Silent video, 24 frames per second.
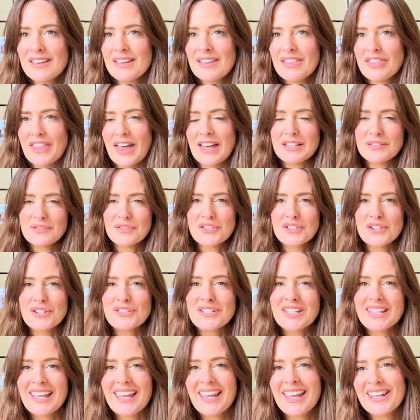Thanks for
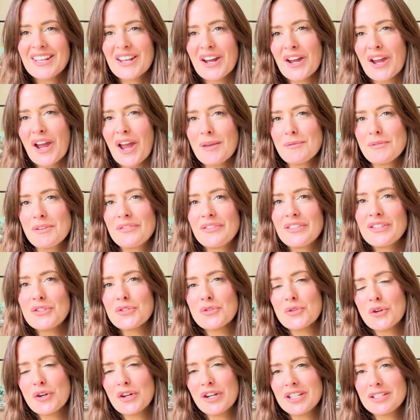tuning in. I hope you've
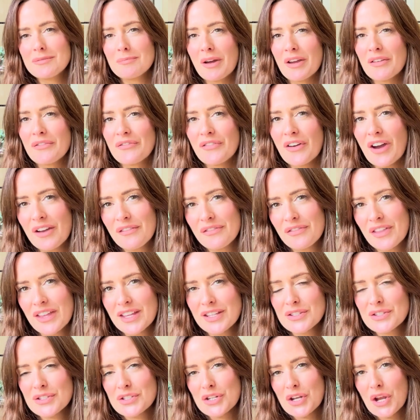enjoyed my five
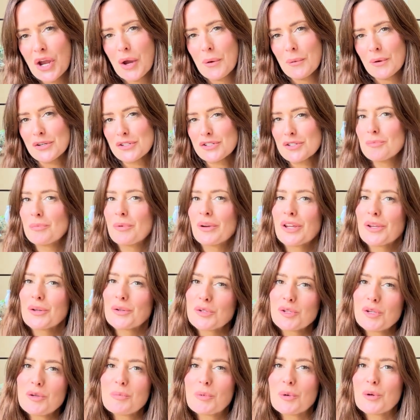things to know once you bring your
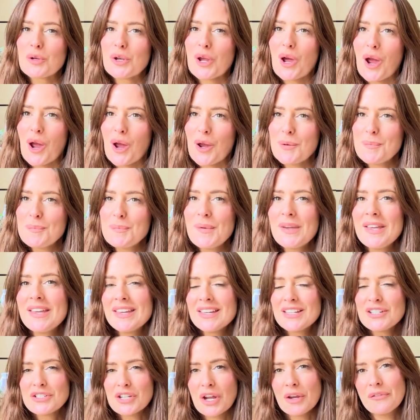newborn home.
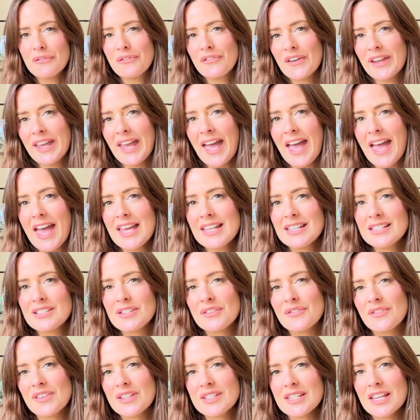Don't forget to
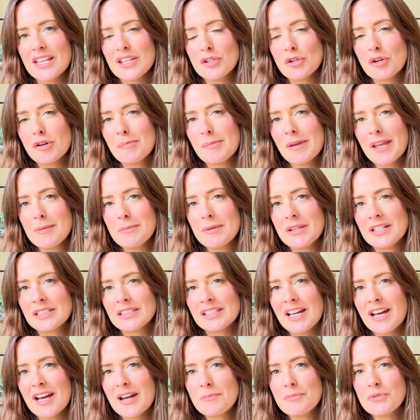visit
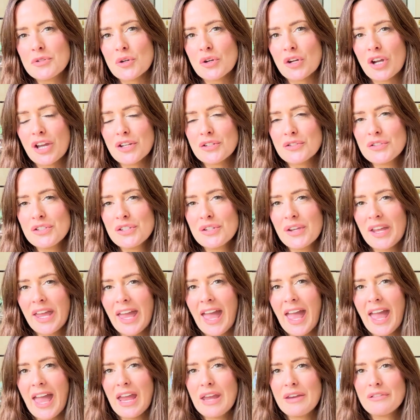
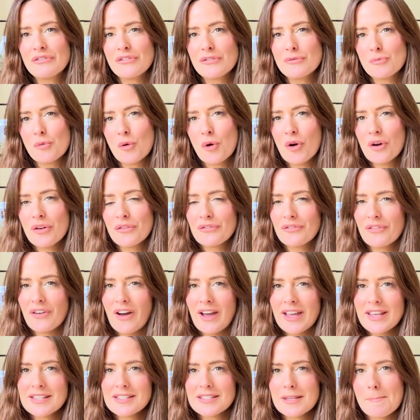yourbabyclub.co.uk for more
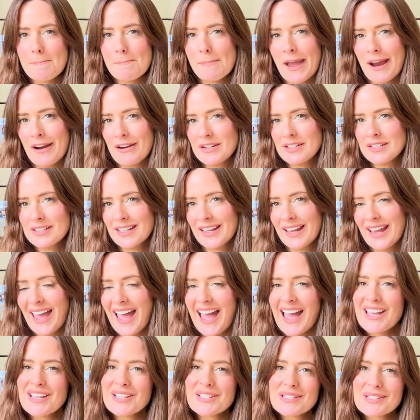advice and parenting
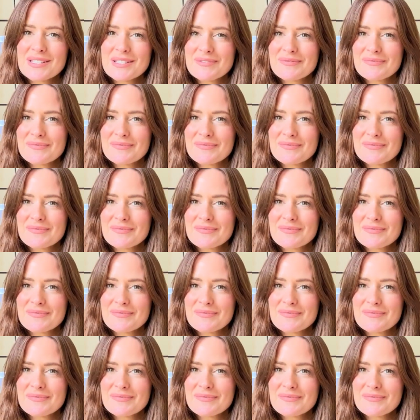hacks.